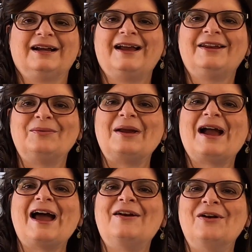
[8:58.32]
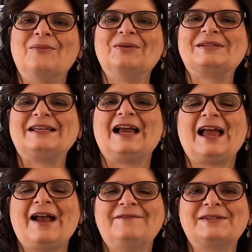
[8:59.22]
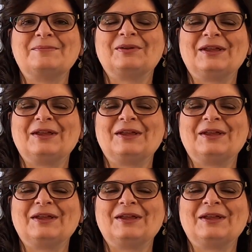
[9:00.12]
anyway, I don't know, we'll see. I have some